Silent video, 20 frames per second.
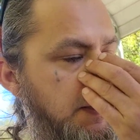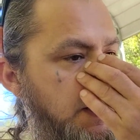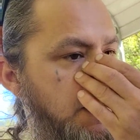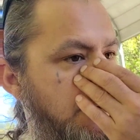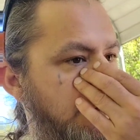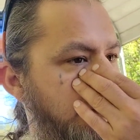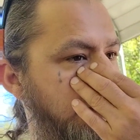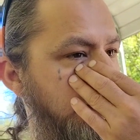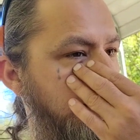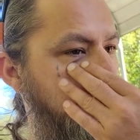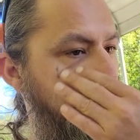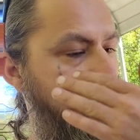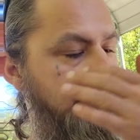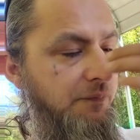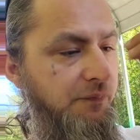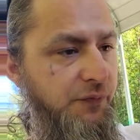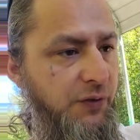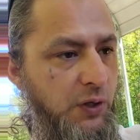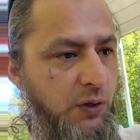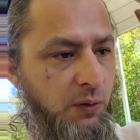you know, for the
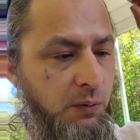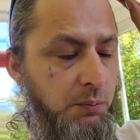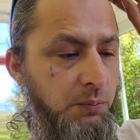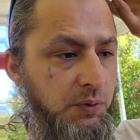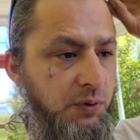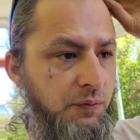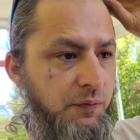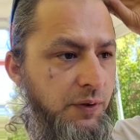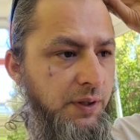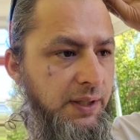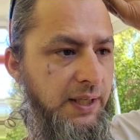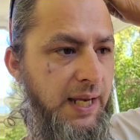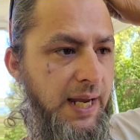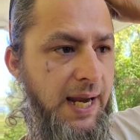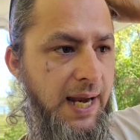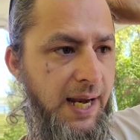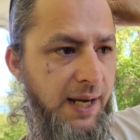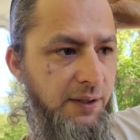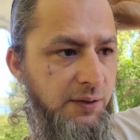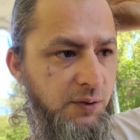fumes for the
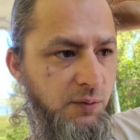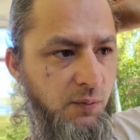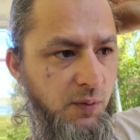gas